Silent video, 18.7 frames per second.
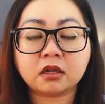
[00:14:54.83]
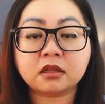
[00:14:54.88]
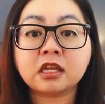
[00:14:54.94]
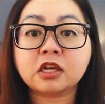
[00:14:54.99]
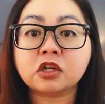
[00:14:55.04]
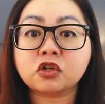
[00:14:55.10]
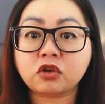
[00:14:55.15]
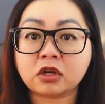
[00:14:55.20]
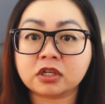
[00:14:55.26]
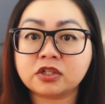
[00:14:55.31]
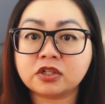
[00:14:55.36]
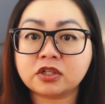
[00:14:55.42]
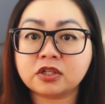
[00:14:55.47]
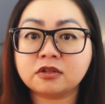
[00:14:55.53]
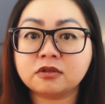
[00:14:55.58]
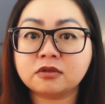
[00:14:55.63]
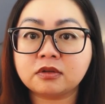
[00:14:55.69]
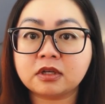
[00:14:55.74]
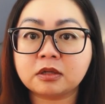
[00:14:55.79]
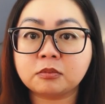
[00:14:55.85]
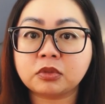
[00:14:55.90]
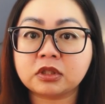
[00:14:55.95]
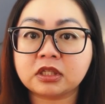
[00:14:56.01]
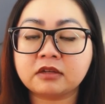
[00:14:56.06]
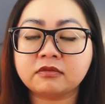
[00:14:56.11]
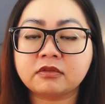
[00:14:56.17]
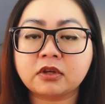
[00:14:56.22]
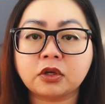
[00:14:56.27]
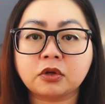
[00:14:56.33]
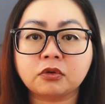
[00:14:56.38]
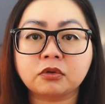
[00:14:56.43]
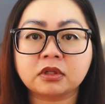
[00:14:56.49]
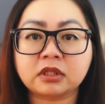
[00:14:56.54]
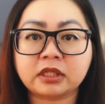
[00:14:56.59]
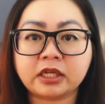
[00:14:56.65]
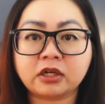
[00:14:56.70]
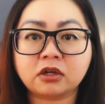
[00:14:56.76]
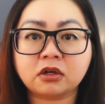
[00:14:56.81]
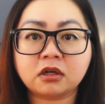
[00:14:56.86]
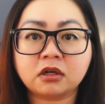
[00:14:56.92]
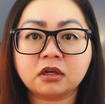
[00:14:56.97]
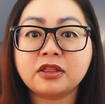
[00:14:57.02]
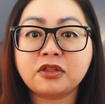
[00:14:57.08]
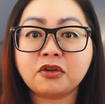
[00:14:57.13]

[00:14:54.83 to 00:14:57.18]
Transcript: they trust you and believe that you're a leader,